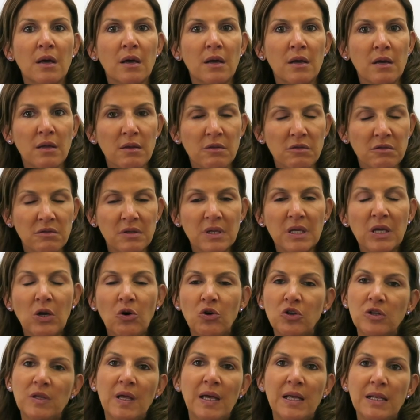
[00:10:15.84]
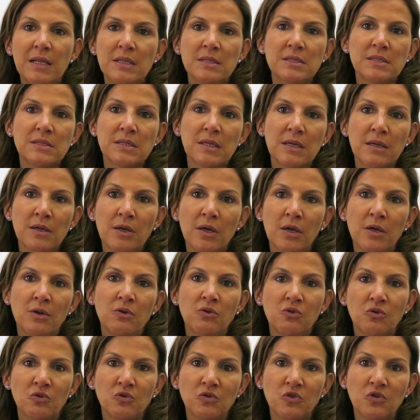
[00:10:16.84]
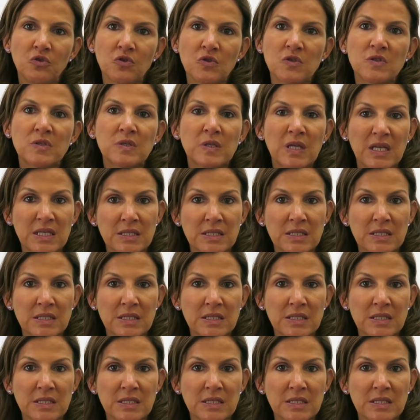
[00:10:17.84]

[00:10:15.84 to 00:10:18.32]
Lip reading: 3 hotels in Rhodos.